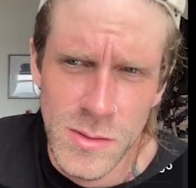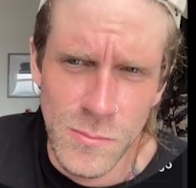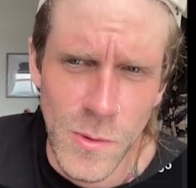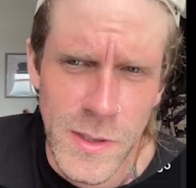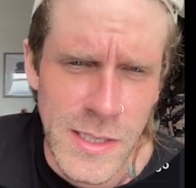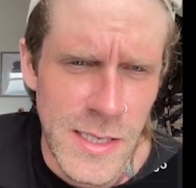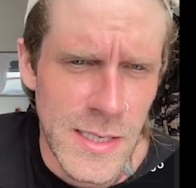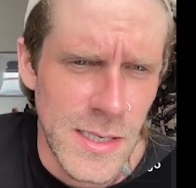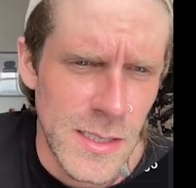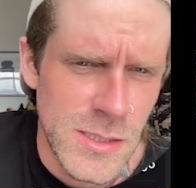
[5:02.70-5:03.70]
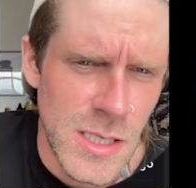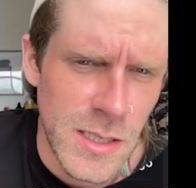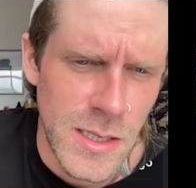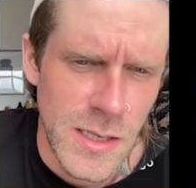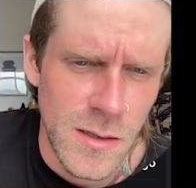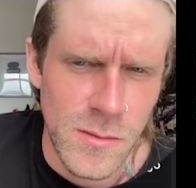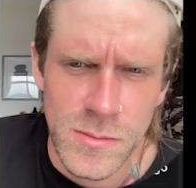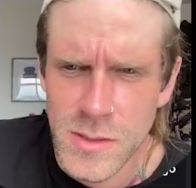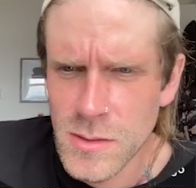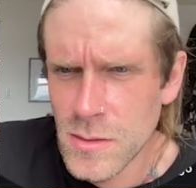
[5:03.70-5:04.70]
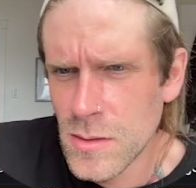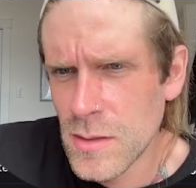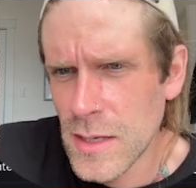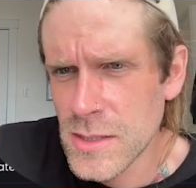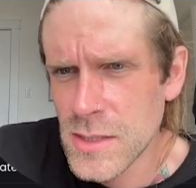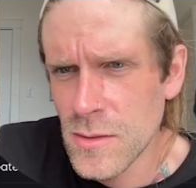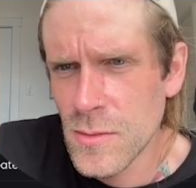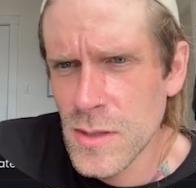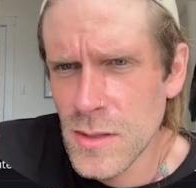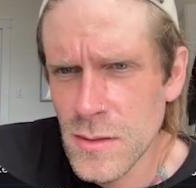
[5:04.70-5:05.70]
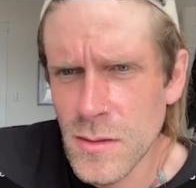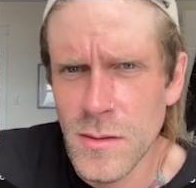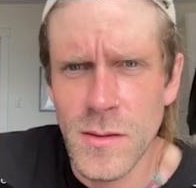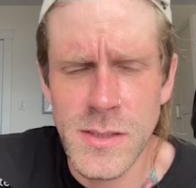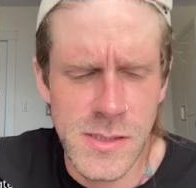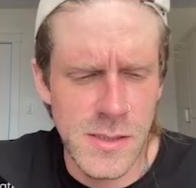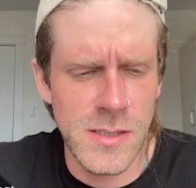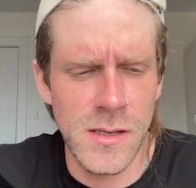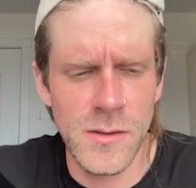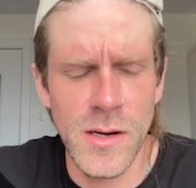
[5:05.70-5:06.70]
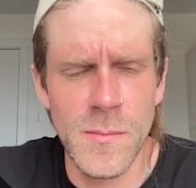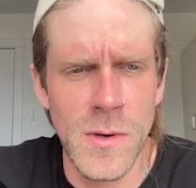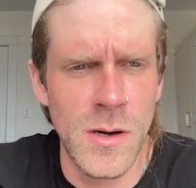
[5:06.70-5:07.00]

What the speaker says: Roaring Kitty, check it out. Actually, you know what? Let's see the Telegram.